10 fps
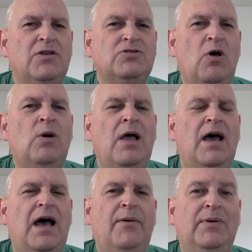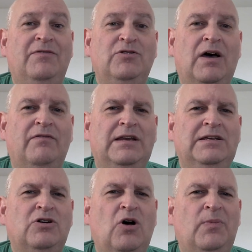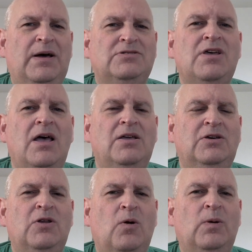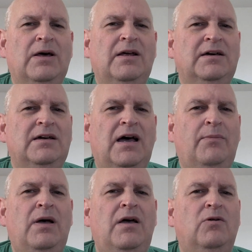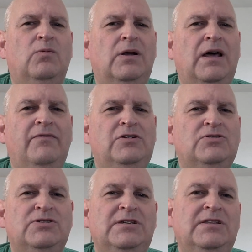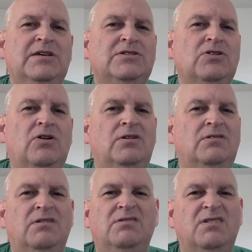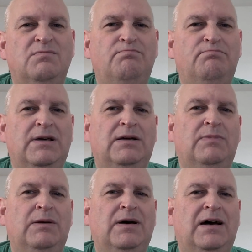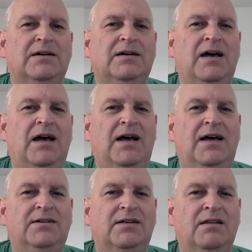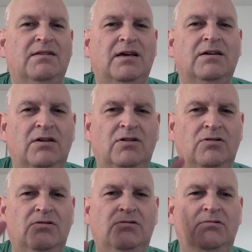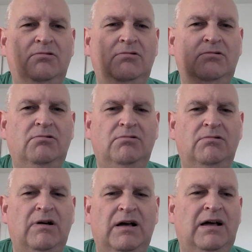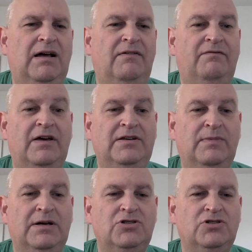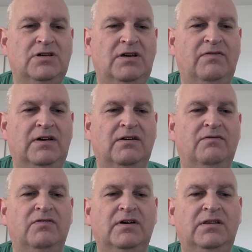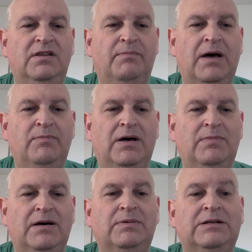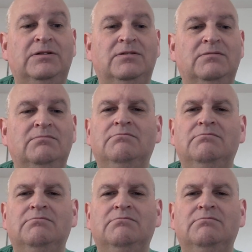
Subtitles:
So if you have any comments, you know where I am. Whatever you see this on, just bring me back. And thank you very much, if I can find the bye-bye-bye button.